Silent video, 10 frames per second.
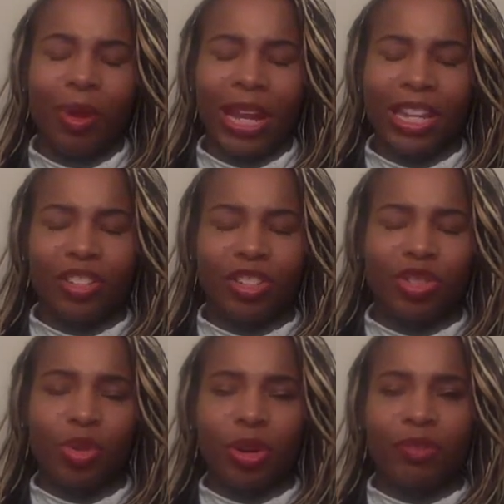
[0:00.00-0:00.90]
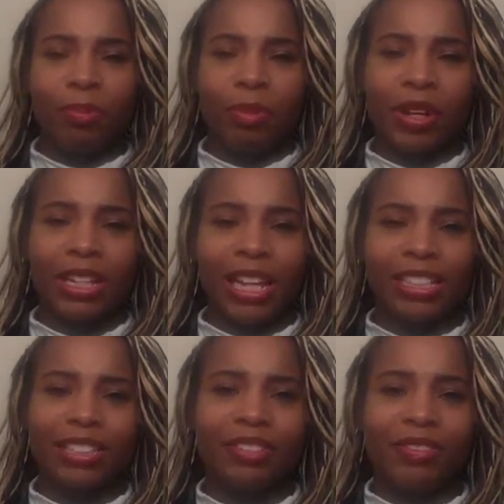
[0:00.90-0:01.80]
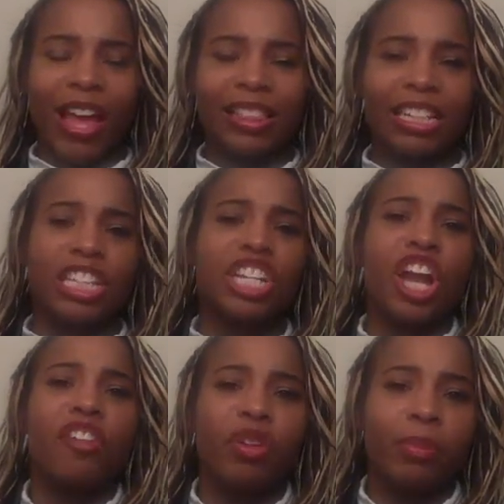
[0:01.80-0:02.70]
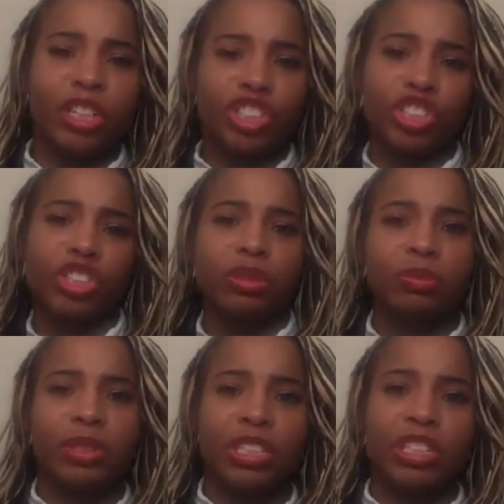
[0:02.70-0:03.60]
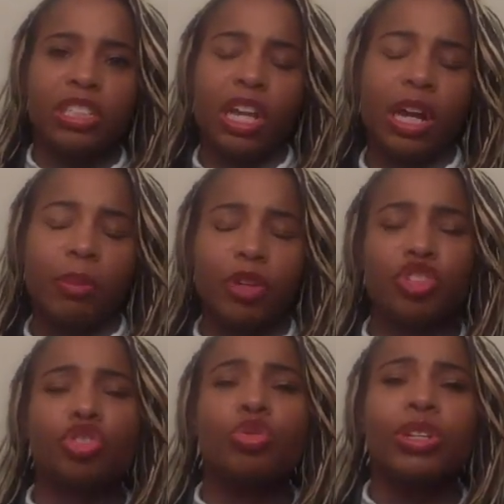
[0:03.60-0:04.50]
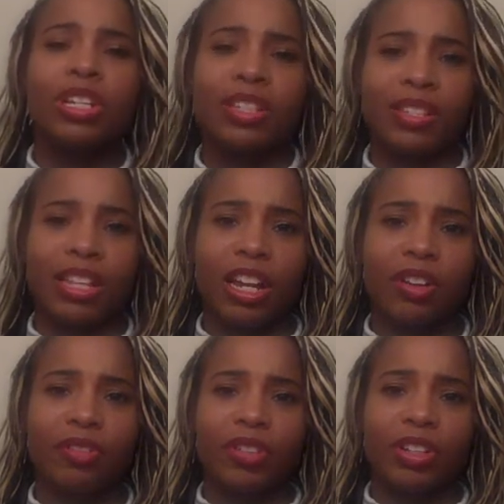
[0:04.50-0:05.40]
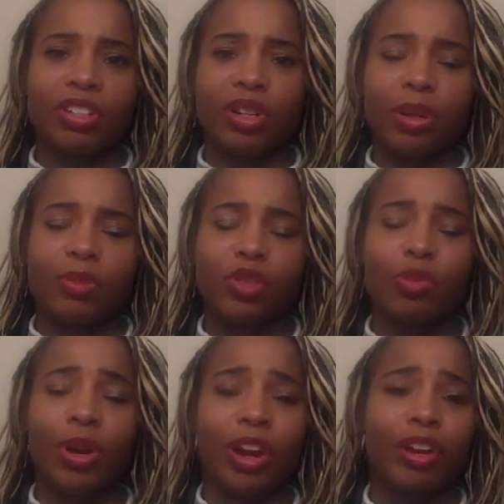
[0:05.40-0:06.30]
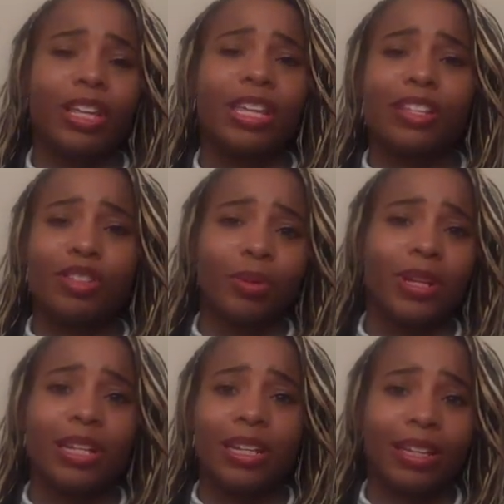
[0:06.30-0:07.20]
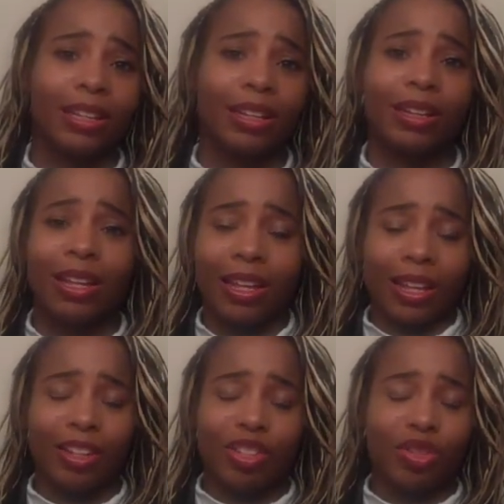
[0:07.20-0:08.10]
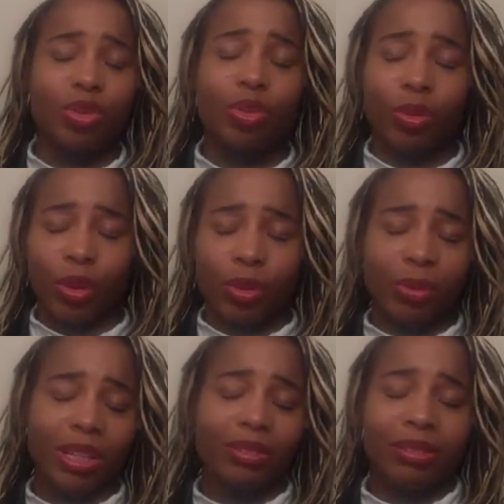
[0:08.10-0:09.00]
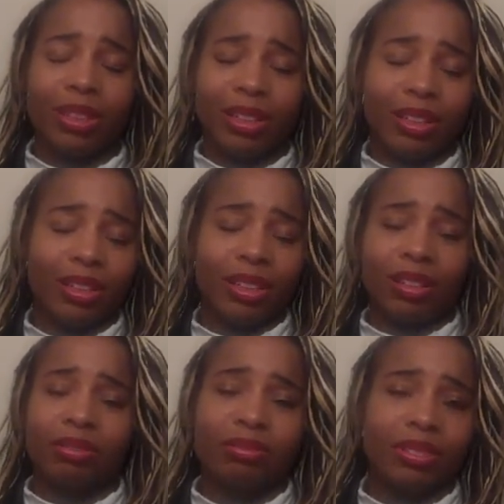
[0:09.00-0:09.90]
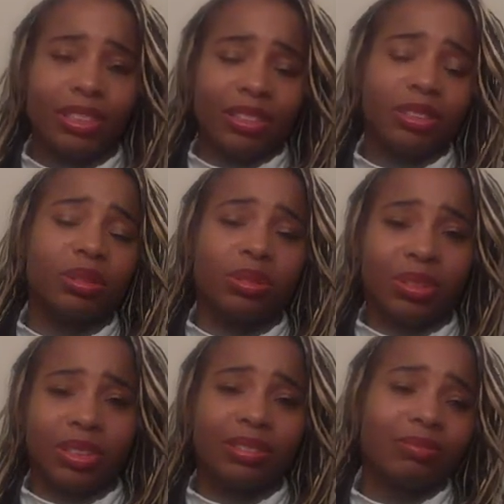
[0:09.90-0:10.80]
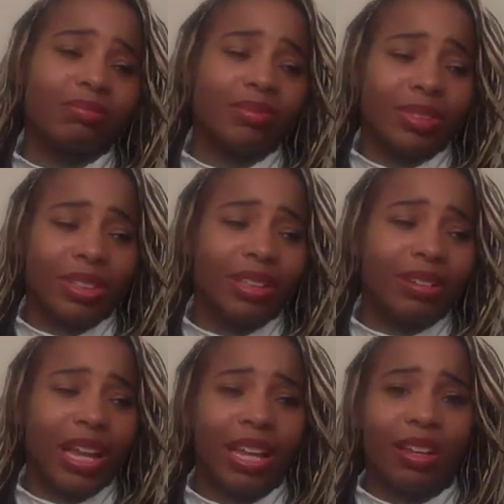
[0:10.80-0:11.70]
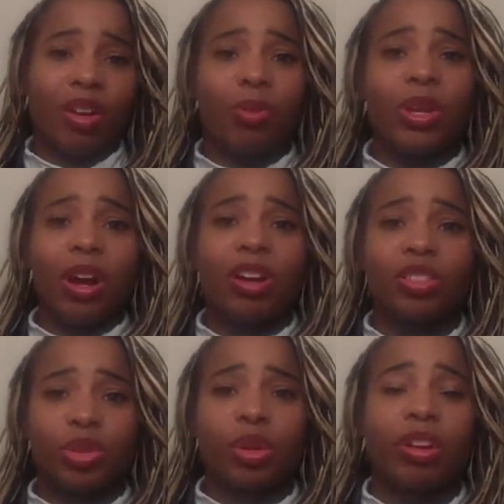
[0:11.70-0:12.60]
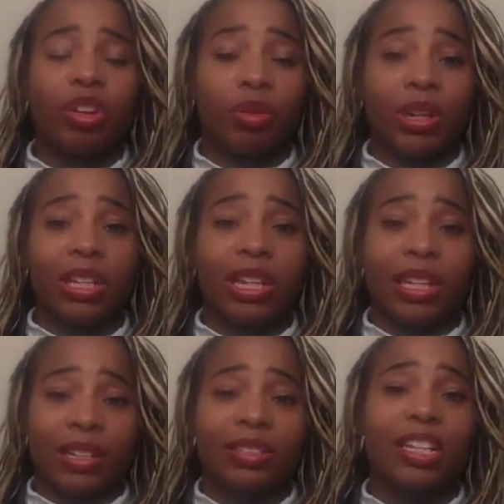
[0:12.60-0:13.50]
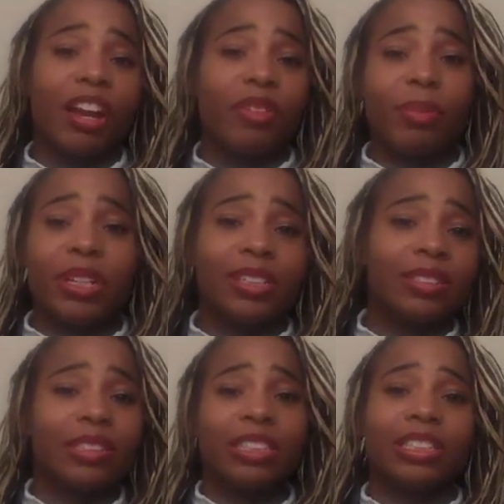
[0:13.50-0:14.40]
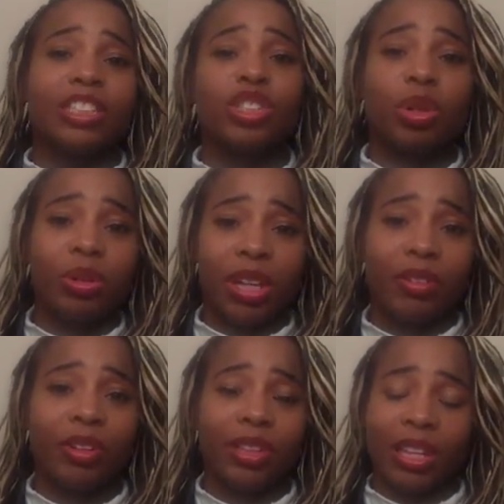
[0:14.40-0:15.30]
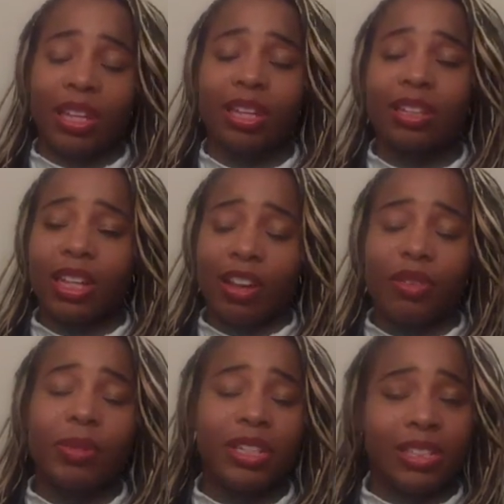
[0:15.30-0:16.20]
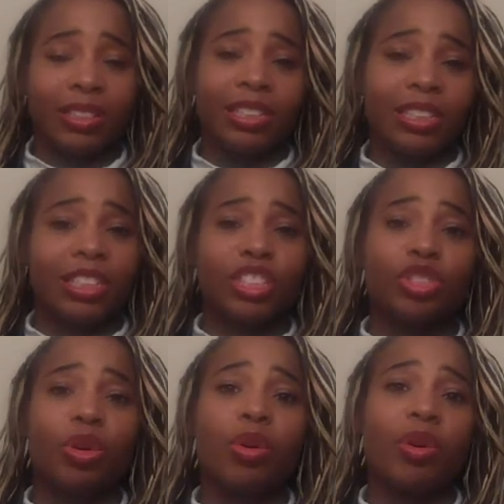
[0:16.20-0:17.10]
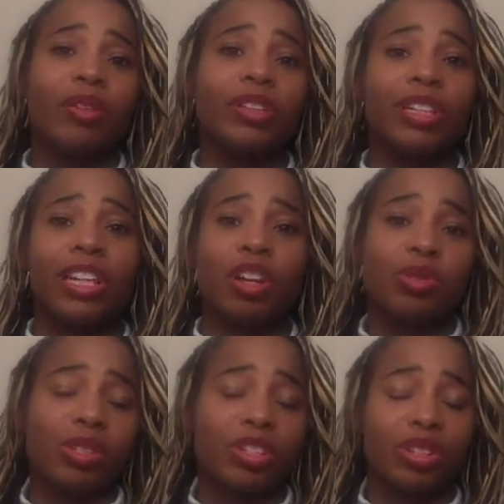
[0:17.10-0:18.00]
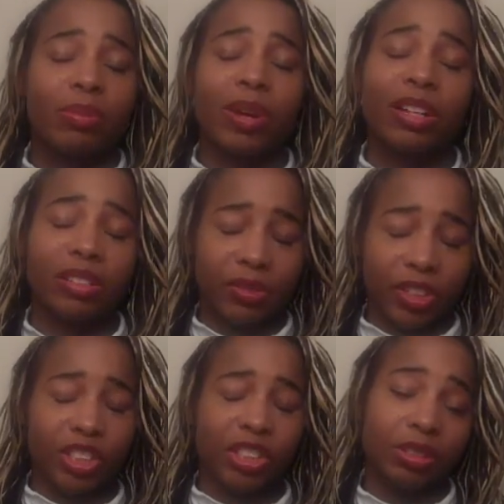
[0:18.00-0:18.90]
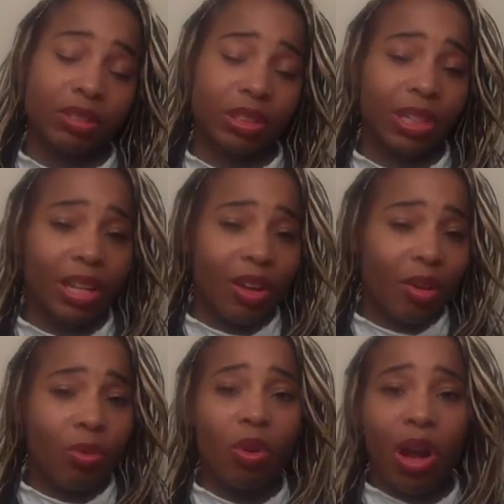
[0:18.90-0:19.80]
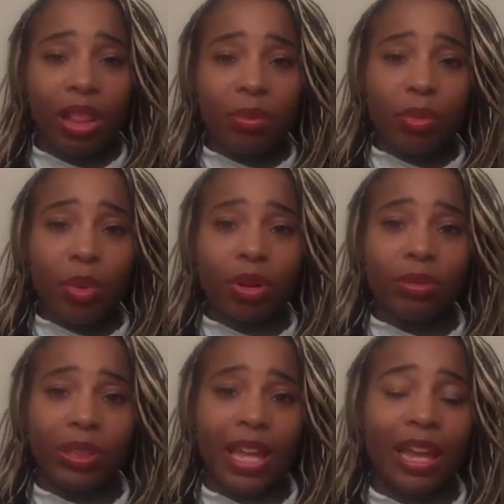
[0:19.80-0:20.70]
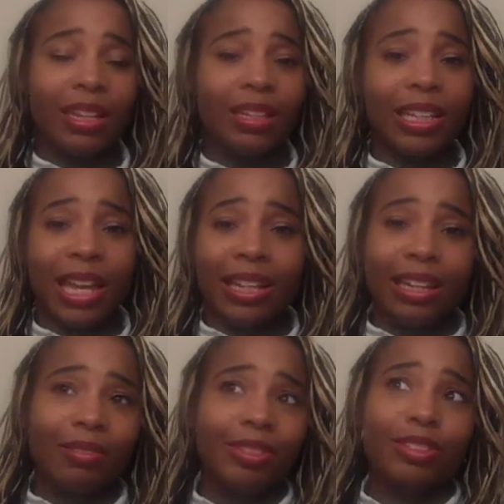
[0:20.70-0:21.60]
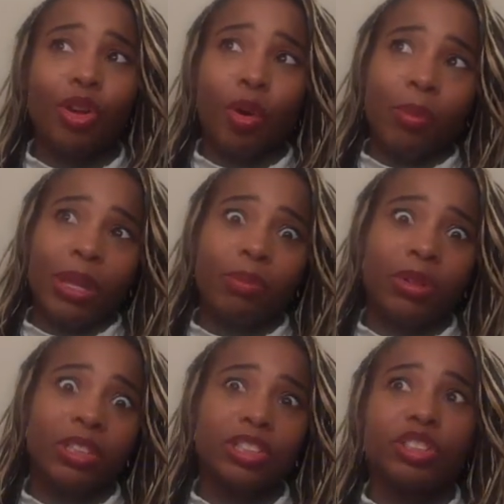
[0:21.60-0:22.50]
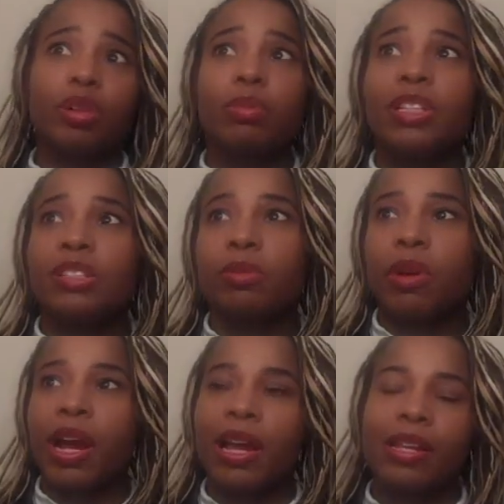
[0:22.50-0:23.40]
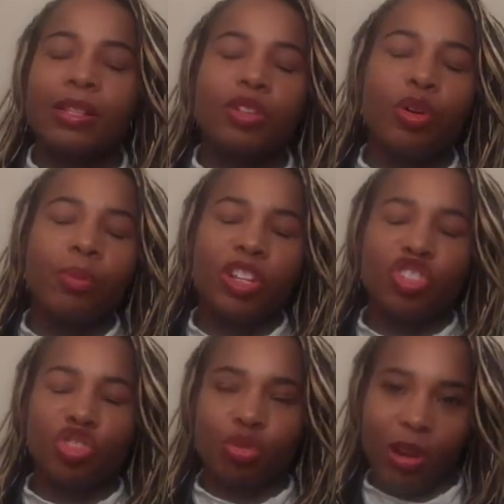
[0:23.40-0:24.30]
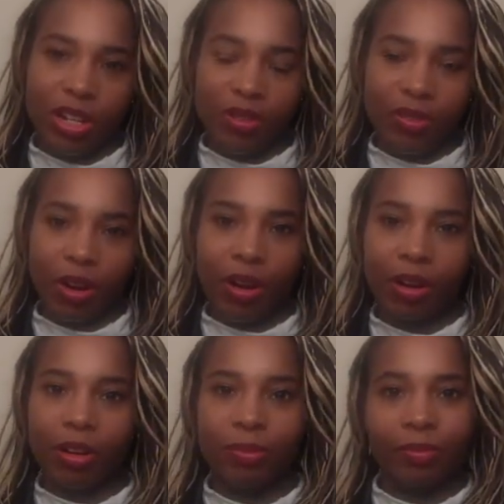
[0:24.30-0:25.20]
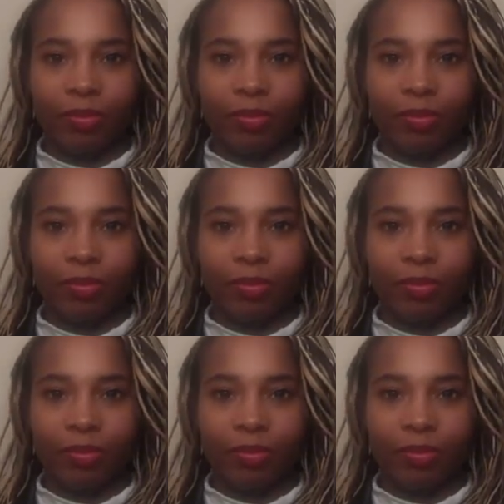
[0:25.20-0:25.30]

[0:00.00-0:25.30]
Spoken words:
way to sort of bring light to the fact that the government shouldn't be intruding itself in terms of what our kids are eating in the schoolroom and, in schools. And, hey, we all sort of agree that, yes, the government doesn't need to control everything, and the government doesn't need to control everything that goes into the mouths of our children. We're all on board with that. And again, that was no big push, no big surprise, no big stretch for her.